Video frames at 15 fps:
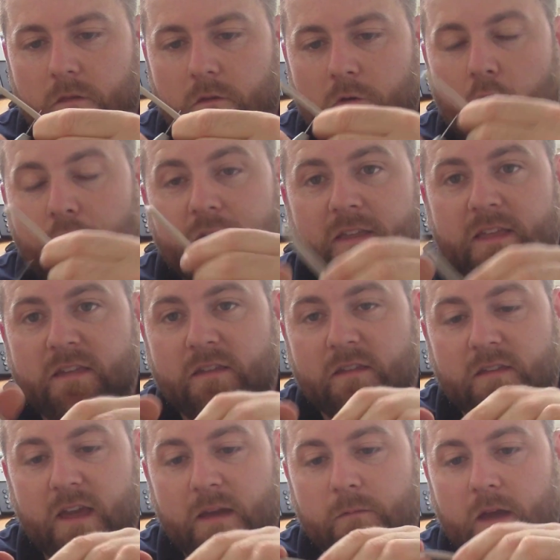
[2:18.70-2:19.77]
obviously this is the
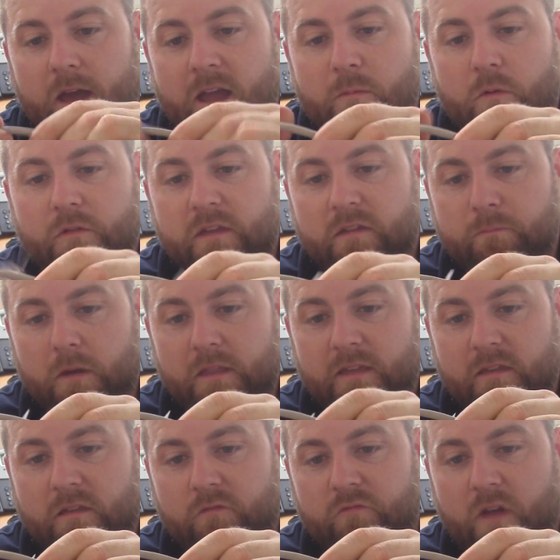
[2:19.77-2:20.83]
same cable, but
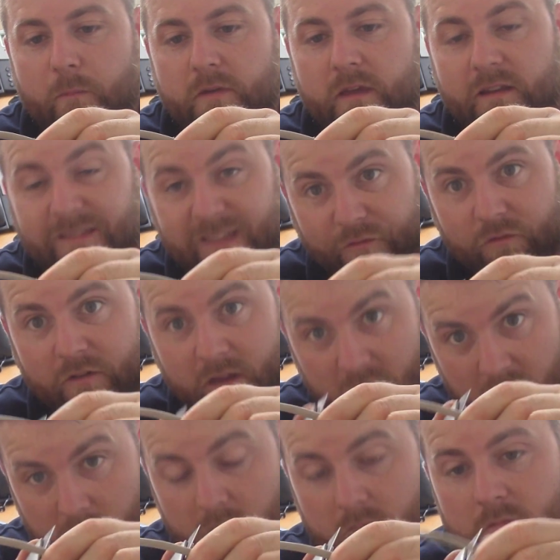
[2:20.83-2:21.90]
this is to represent a different
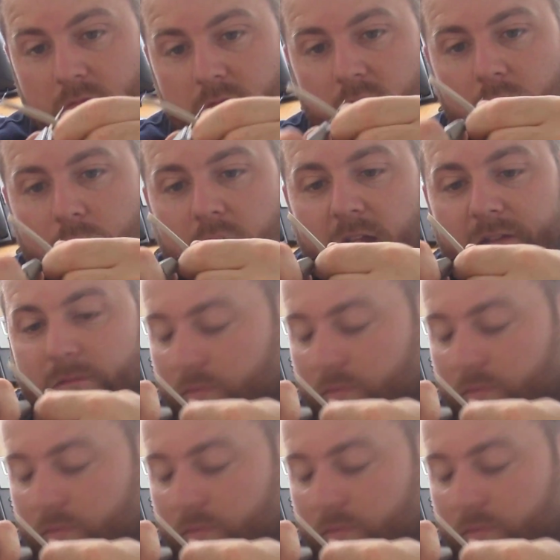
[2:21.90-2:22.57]
cable, so we're going to have to